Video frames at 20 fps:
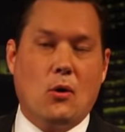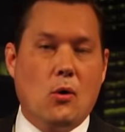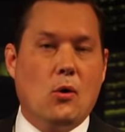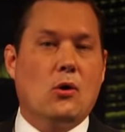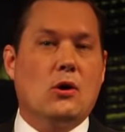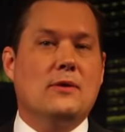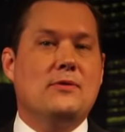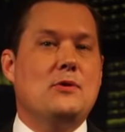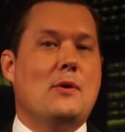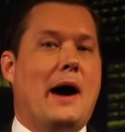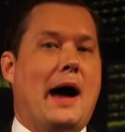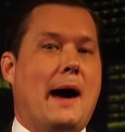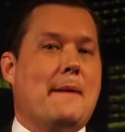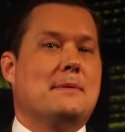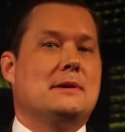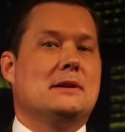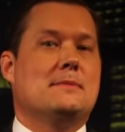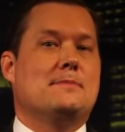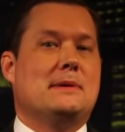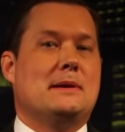or if you
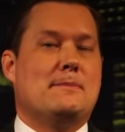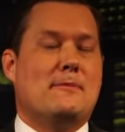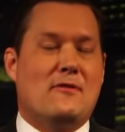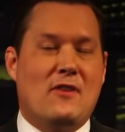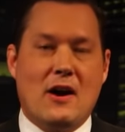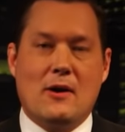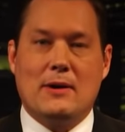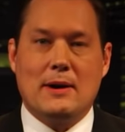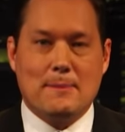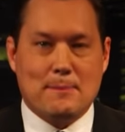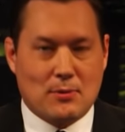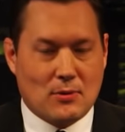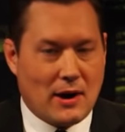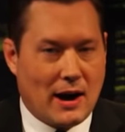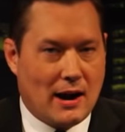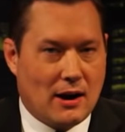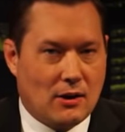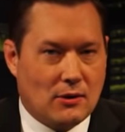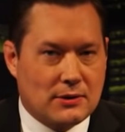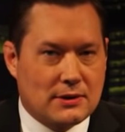happen to be very
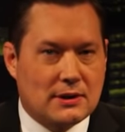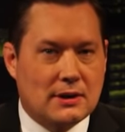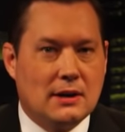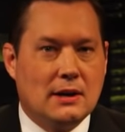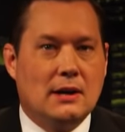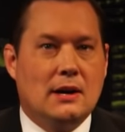proud